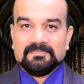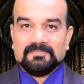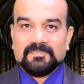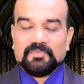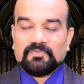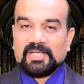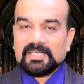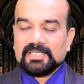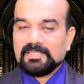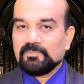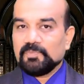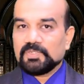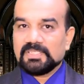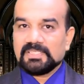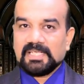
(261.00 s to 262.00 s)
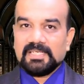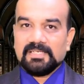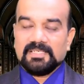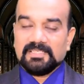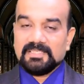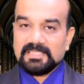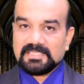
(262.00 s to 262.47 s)
In fact,
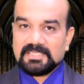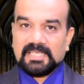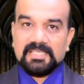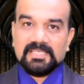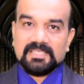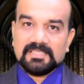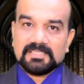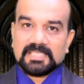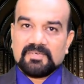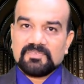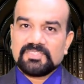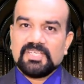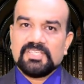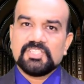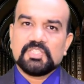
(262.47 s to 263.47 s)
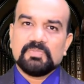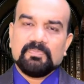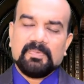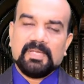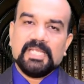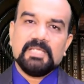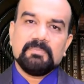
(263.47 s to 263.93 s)
in this 10 years, I have changed
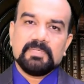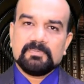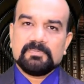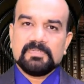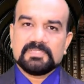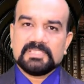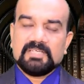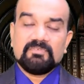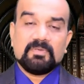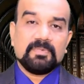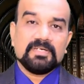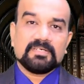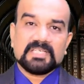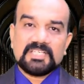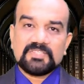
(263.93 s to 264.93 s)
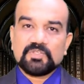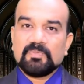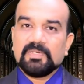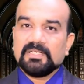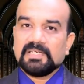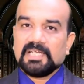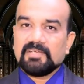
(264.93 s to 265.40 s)
many people's lives. We've been
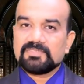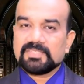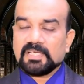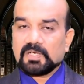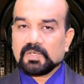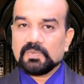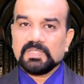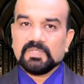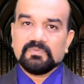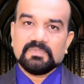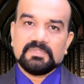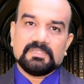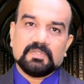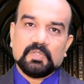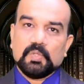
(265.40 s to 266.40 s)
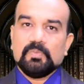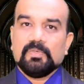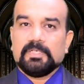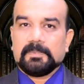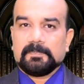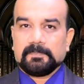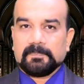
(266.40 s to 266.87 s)
transforming lives around the world globally.